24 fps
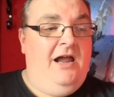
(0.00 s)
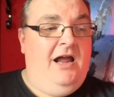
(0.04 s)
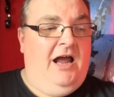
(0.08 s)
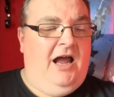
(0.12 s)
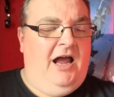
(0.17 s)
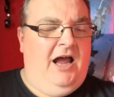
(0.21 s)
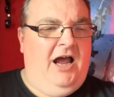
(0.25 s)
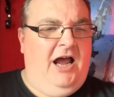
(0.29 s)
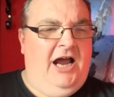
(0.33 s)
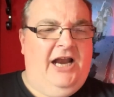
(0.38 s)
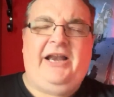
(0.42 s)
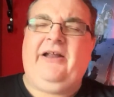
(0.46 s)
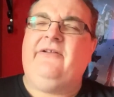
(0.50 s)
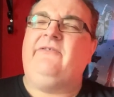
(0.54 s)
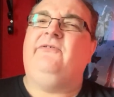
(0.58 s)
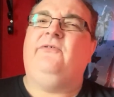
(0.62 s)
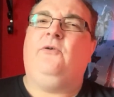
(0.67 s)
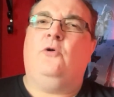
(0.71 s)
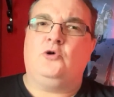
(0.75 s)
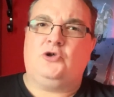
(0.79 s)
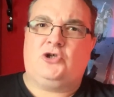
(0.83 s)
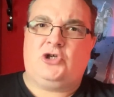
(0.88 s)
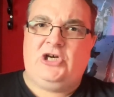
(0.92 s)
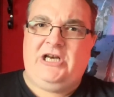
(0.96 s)
And
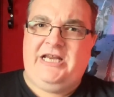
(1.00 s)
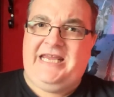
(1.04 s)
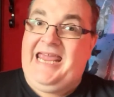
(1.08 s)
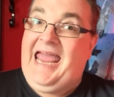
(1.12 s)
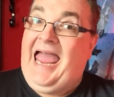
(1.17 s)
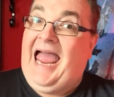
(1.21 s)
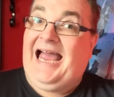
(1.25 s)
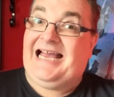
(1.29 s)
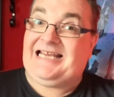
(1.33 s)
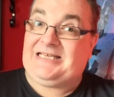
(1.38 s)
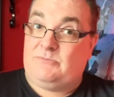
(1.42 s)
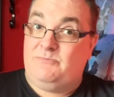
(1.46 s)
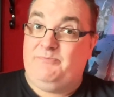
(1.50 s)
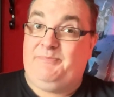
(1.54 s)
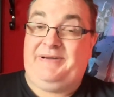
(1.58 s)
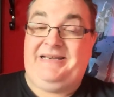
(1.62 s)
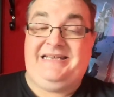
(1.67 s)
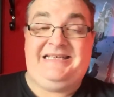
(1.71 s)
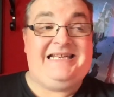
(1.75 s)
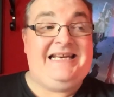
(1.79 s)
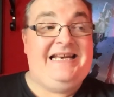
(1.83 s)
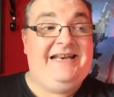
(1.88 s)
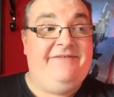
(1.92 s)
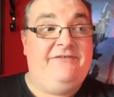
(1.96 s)
unfortunately, it hasn't
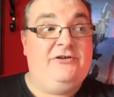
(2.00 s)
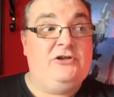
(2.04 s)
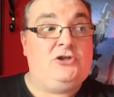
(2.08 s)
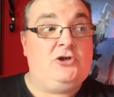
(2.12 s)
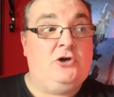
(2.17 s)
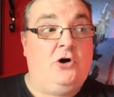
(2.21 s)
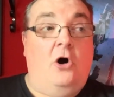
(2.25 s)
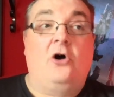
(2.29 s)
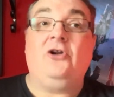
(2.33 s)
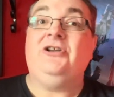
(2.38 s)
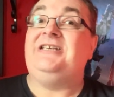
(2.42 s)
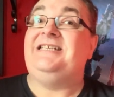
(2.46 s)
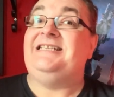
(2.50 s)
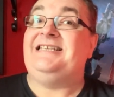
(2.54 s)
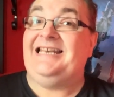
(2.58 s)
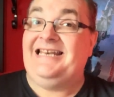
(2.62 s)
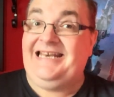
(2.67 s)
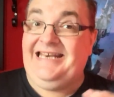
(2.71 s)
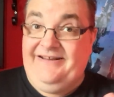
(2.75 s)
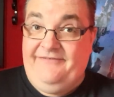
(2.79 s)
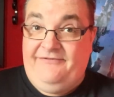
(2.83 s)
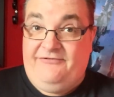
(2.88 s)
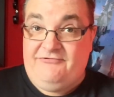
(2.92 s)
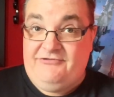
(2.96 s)
been delivered on
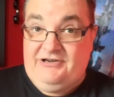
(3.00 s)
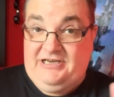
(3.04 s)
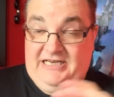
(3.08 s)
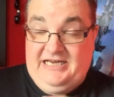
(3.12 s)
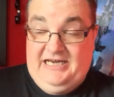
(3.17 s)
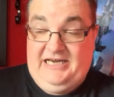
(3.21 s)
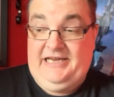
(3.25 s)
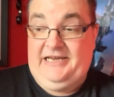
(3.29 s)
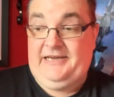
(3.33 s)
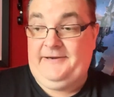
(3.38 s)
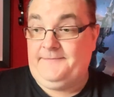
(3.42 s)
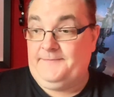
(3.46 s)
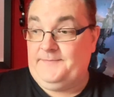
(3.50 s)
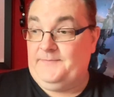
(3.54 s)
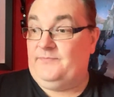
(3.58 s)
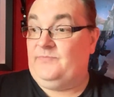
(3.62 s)
delivery day.